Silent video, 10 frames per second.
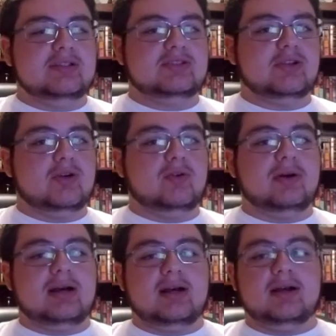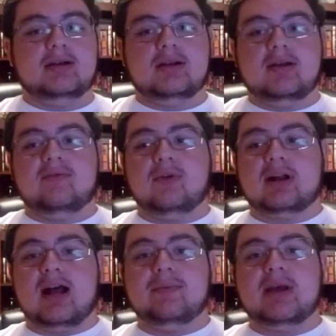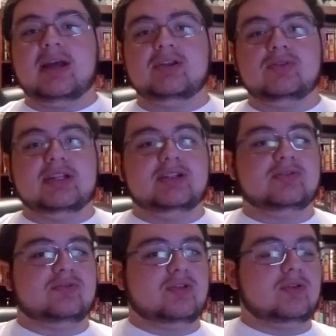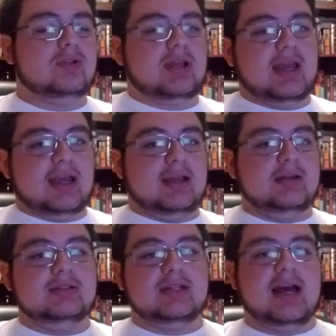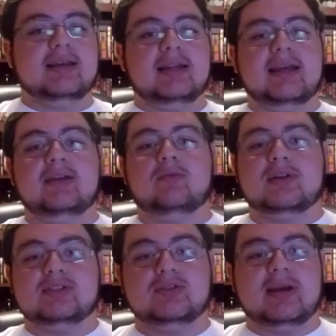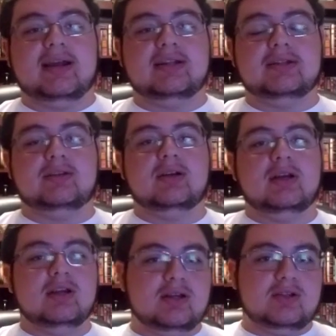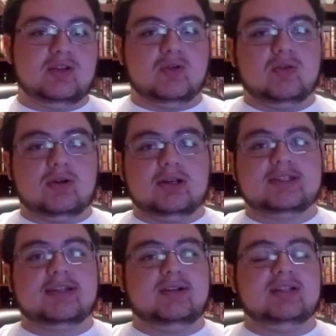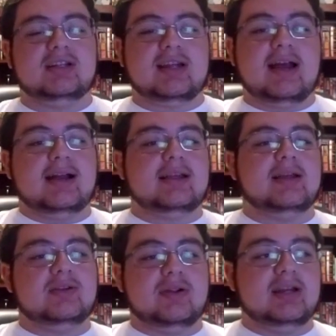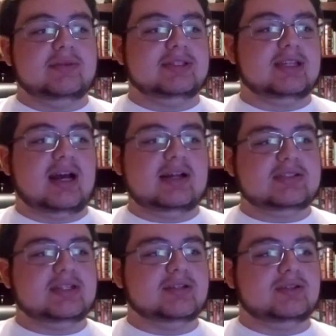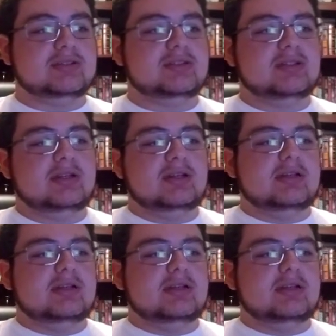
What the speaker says: so for combat you need to roll a 9 to hit once you add in your skill and attack and your enemy's dodge skills,